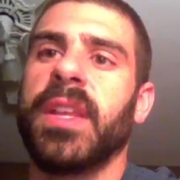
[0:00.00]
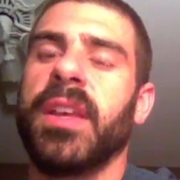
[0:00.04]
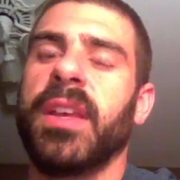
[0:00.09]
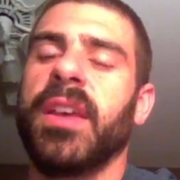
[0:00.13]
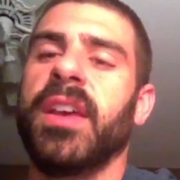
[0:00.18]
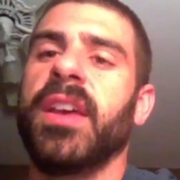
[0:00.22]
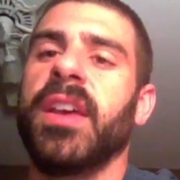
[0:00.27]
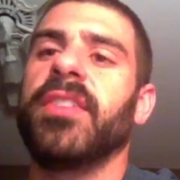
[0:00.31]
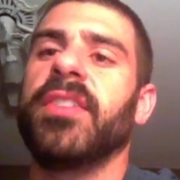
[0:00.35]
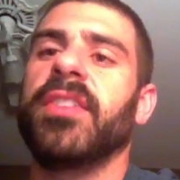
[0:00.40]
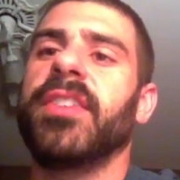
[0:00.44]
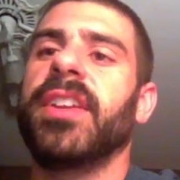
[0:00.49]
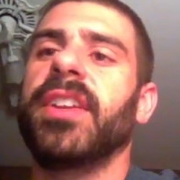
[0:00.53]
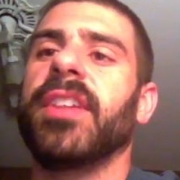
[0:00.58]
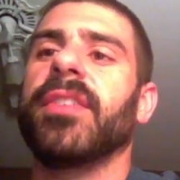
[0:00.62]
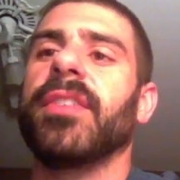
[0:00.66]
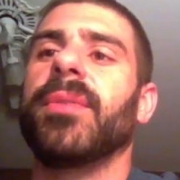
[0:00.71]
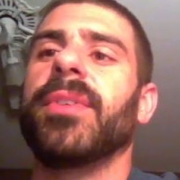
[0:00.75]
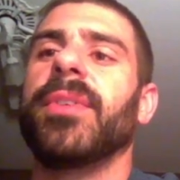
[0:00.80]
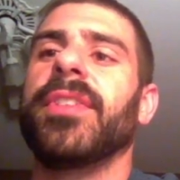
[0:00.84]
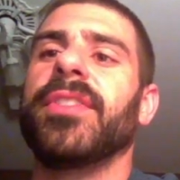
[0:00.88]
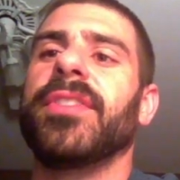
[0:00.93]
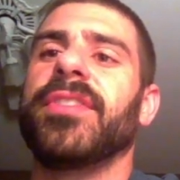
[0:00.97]
It's another
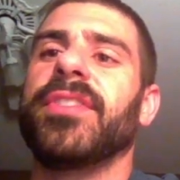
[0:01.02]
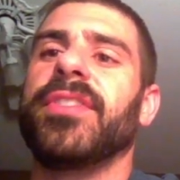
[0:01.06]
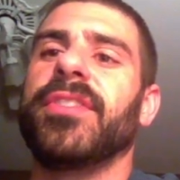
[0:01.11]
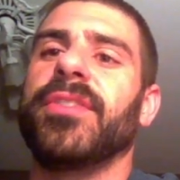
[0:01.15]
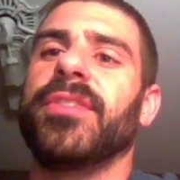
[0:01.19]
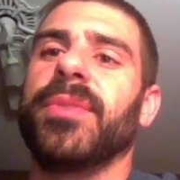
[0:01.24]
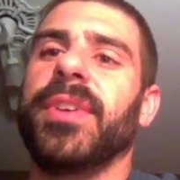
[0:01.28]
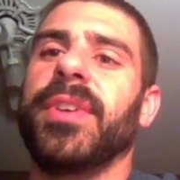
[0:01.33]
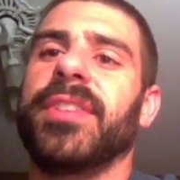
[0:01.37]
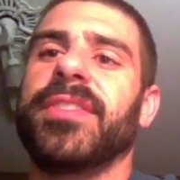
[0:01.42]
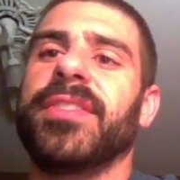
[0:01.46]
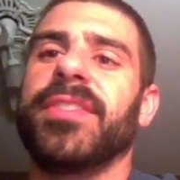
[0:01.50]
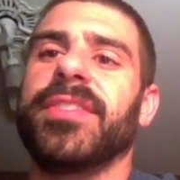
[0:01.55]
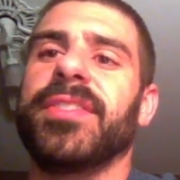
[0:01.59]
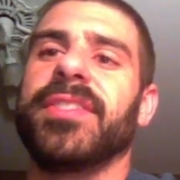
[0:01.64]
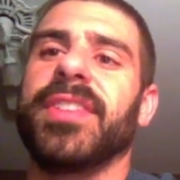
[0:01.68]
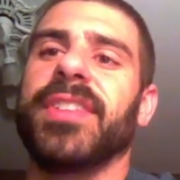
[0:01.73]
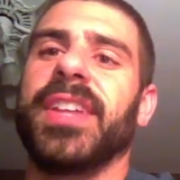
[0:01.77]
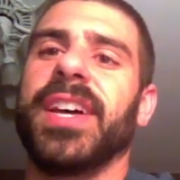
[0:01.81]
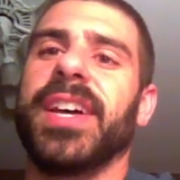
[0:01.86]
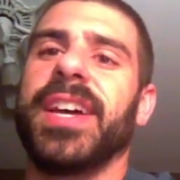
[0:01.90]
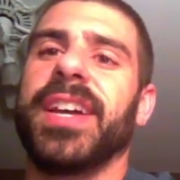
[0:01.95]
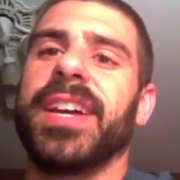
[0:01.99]
one of those situations
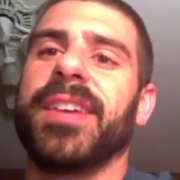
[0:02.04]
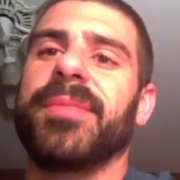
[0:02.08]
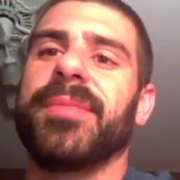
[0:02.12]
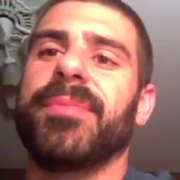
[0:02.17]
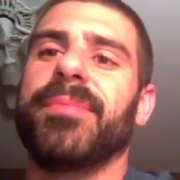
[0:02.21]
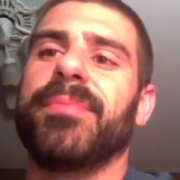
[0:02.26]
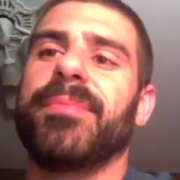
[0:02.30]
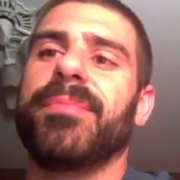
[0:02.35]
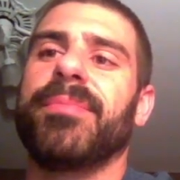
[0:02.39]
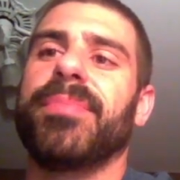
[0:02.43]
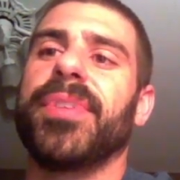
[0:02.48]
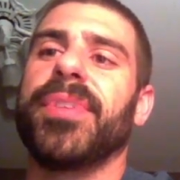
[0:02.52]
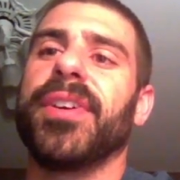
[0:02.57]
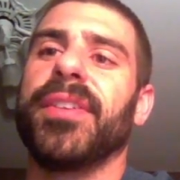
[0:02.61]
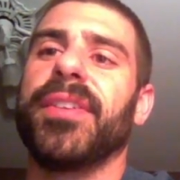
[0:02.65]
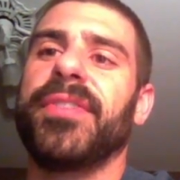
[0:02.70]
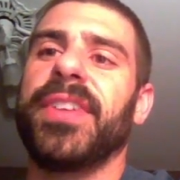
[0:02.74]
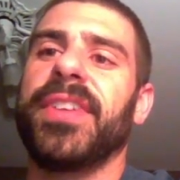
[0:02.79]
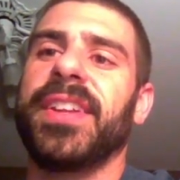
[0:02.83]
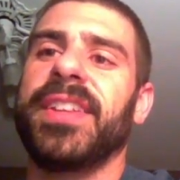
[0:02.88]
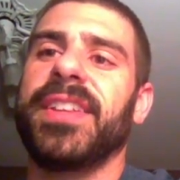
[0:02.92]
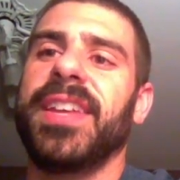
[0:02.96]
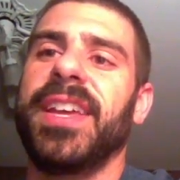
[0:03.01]
like
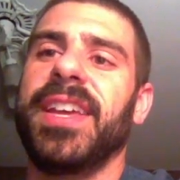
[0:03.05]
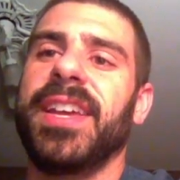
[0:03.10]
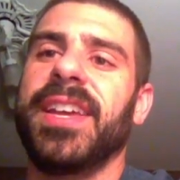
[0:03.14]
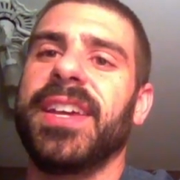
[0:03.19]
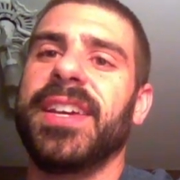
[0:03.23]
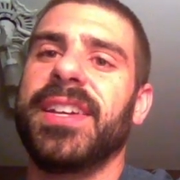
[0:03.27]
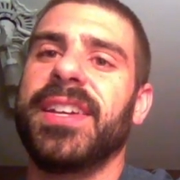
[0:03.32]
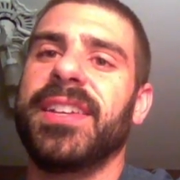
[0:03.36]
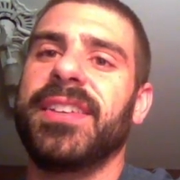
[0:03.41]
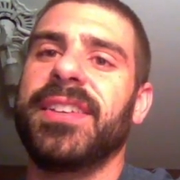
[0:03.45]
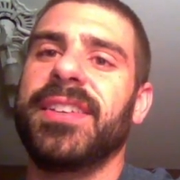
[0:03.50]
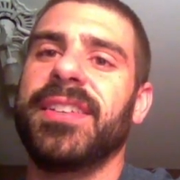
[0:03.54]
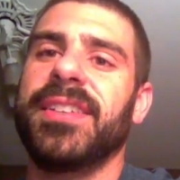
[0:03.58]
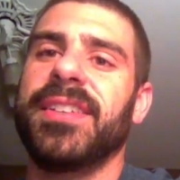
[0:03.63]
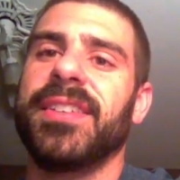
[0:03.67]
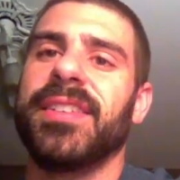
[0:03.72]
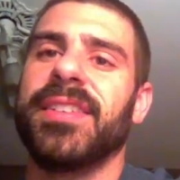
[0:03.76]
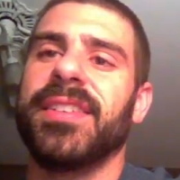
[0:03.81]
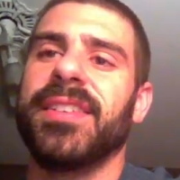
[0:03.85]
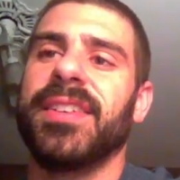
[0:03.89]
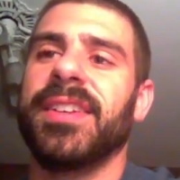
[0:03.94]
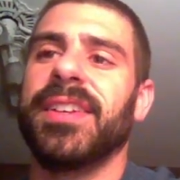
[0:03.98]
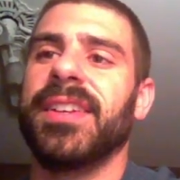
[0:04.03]
perfect hand
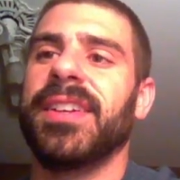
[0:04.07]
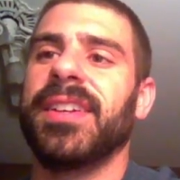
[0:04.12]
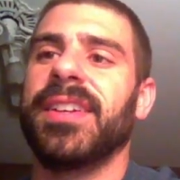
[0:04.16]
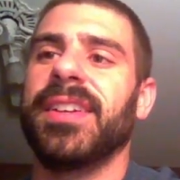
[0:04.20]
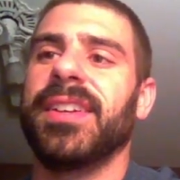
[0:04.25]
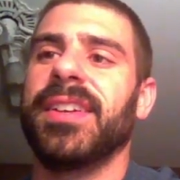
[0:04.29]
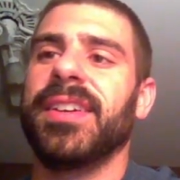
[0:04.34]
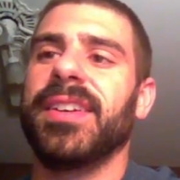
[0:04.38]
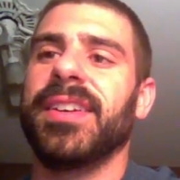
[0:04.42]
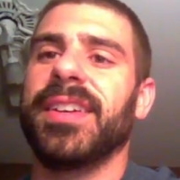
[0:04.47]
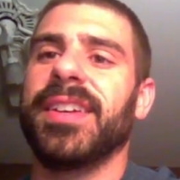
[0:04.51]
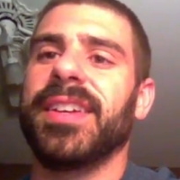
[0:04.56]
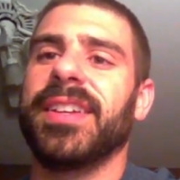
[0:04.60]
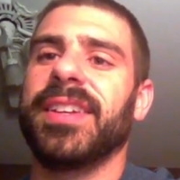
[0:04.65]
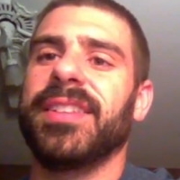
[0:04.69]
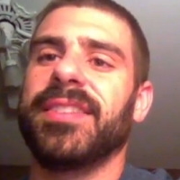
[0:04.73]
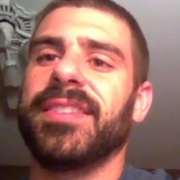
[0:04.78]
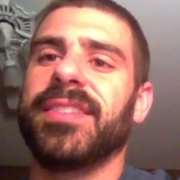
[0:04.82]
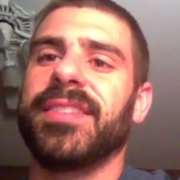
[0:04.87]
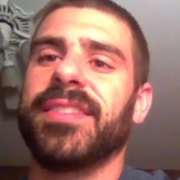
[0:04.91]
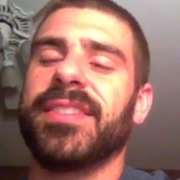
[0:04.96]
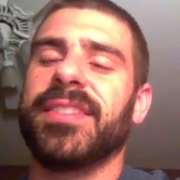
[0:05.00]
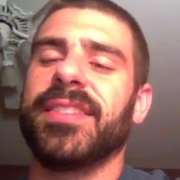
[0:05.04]

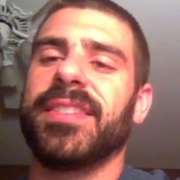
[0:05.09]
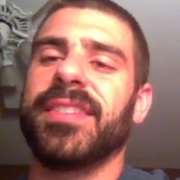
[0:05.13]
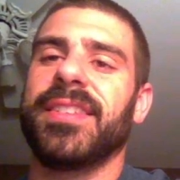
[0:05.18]
against